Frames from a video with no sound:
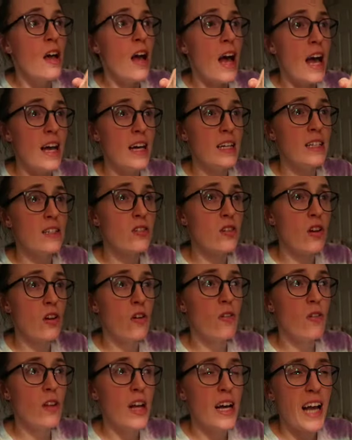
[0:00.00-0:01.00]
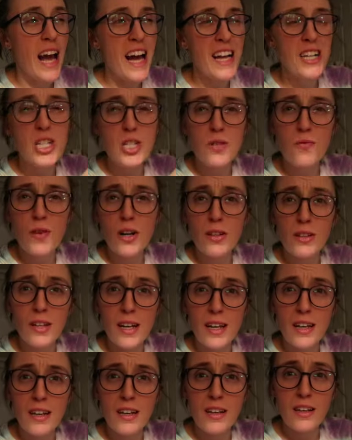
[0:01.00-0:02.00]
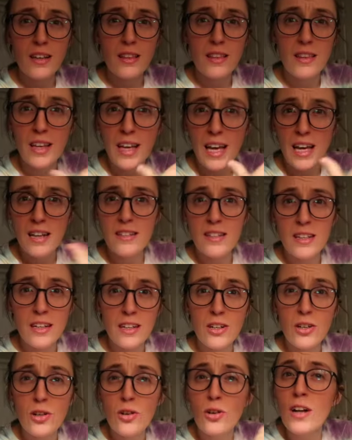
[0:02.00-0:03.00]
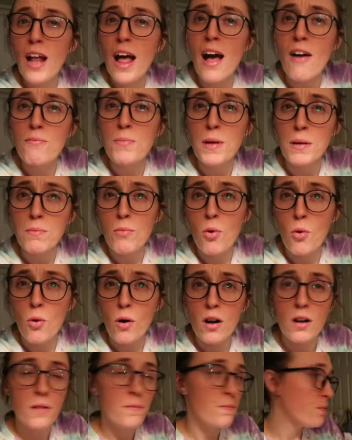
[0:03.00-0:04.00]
And so, like, I just felt like the ending could have been more.